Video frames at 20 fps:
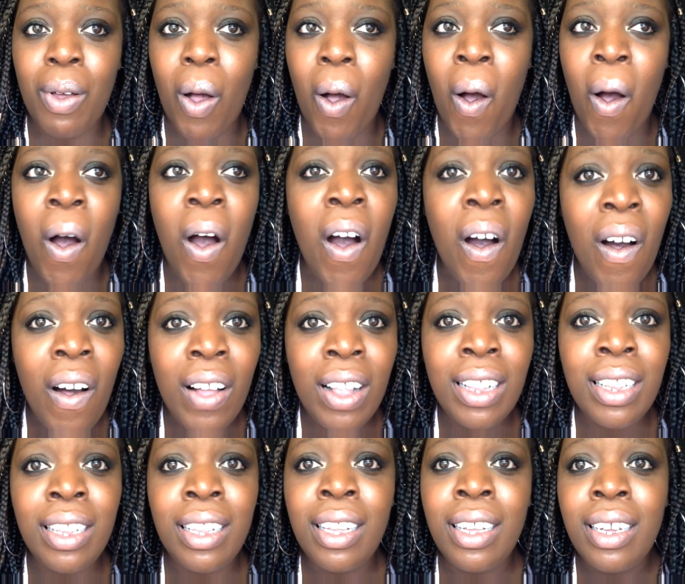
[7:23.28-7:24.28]

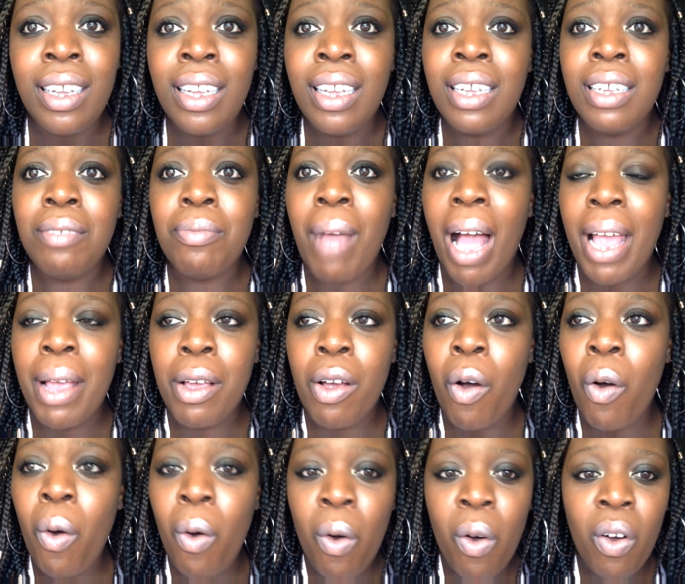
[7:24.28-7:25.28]
All my
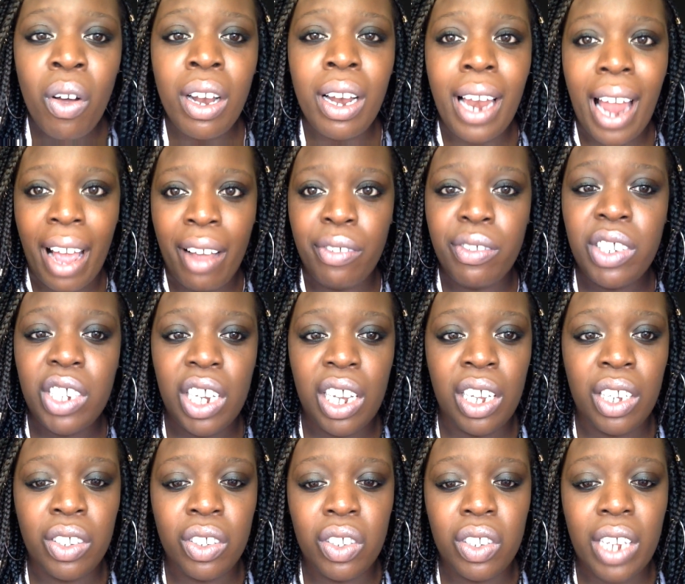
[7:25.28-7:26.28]
whole life
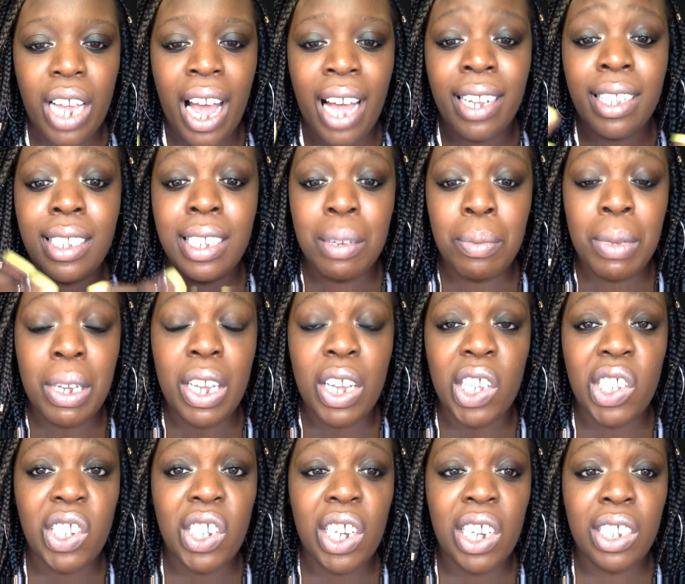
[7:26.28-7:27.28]
changed, and to me
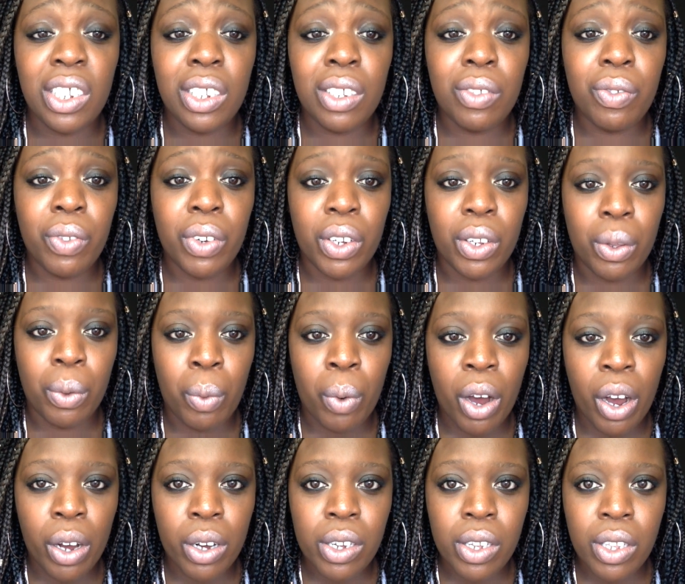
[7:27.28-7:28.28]
it changed for the
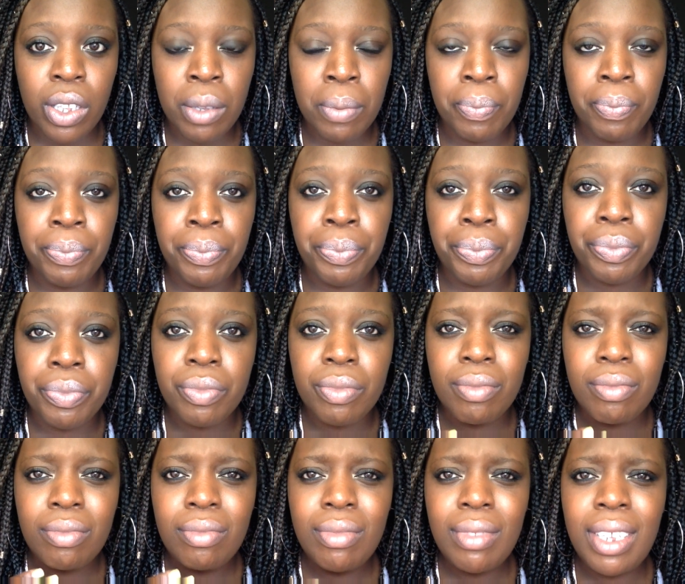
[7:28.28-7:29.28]
worse.
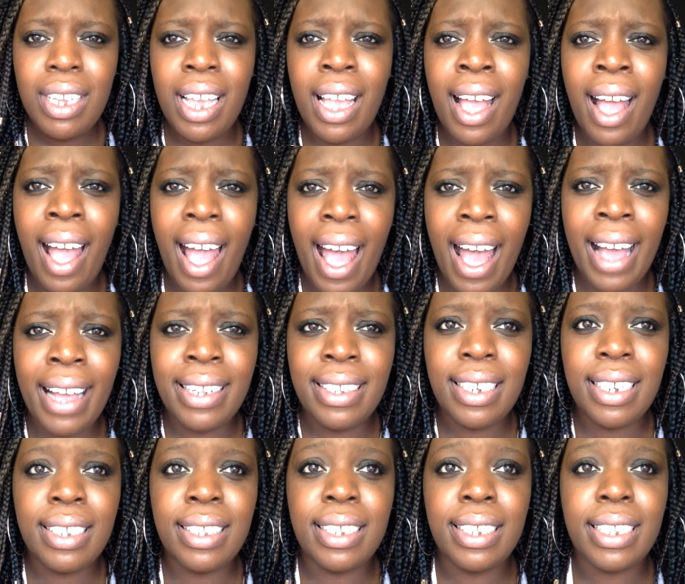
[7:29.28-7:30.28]

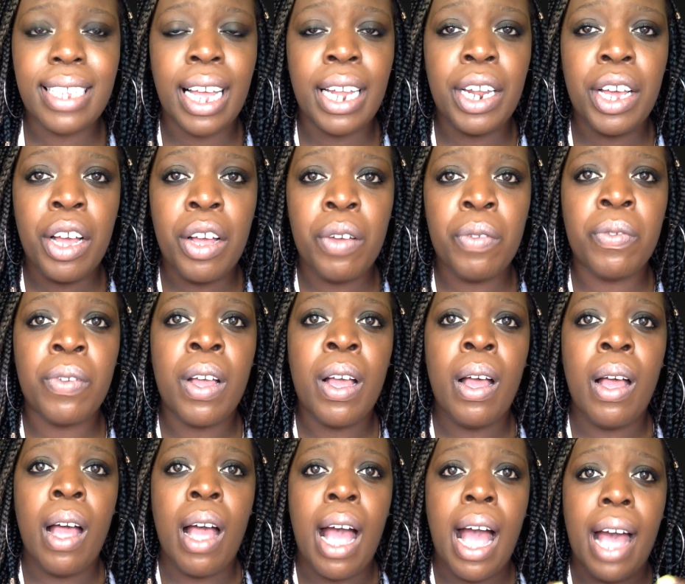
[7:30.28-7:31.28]
And
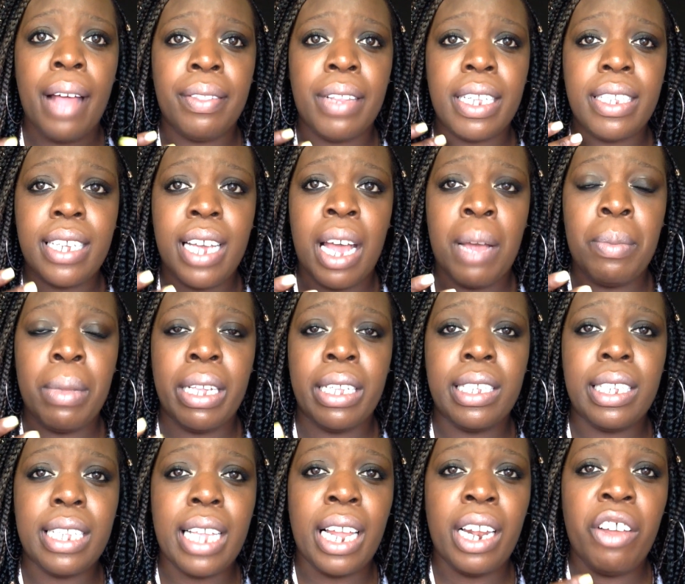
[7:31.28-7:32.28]
at that time,
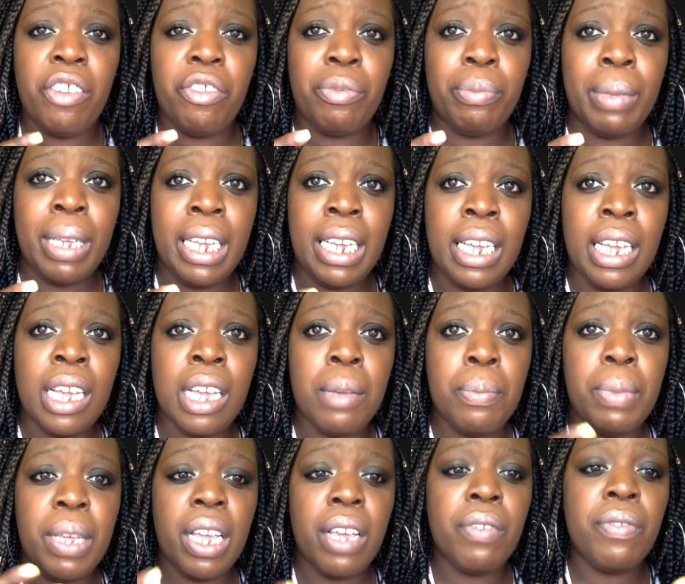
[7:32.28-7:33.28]
instead of me
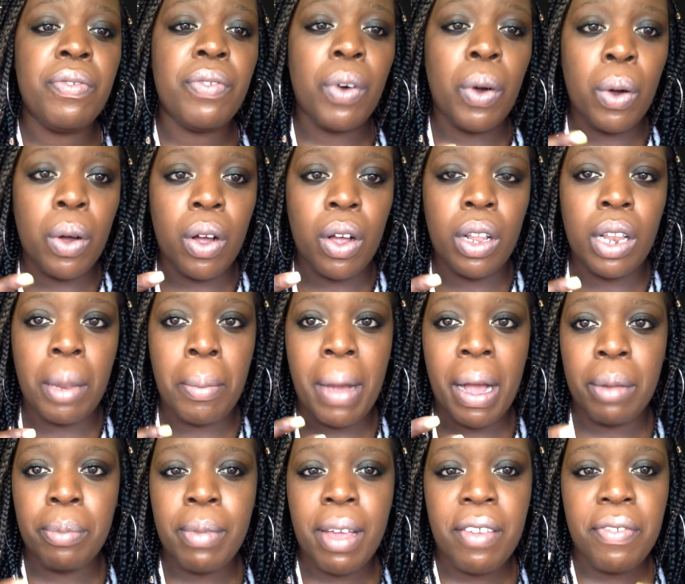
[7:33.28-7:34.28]
being vocal
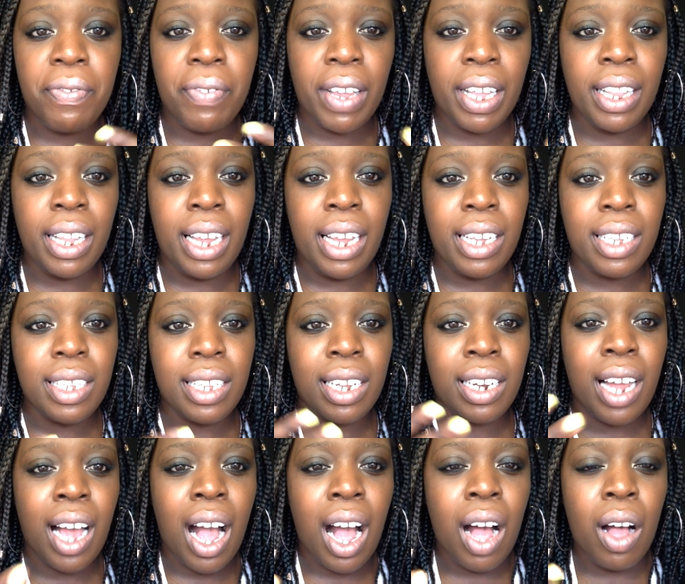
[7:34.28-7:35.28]
about my feelings
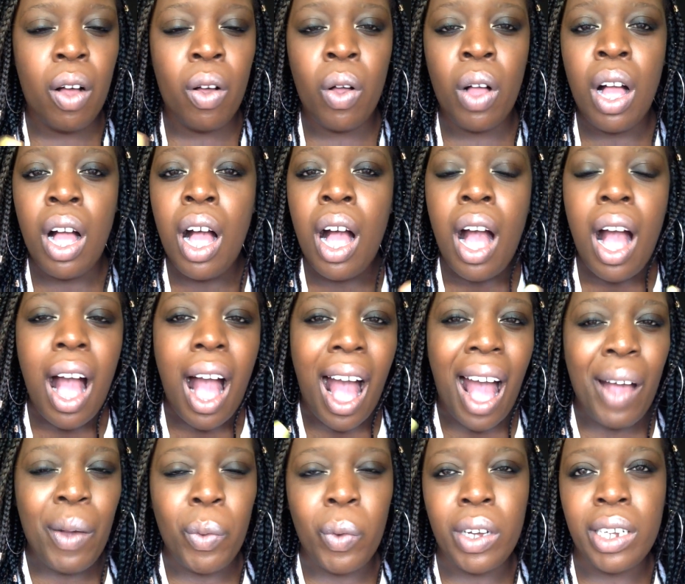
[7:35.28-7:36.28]
and how
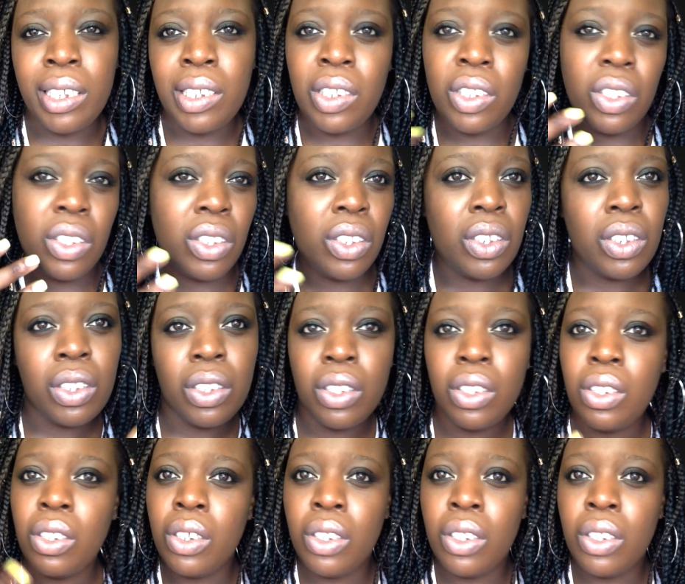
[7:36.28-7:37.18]
I was,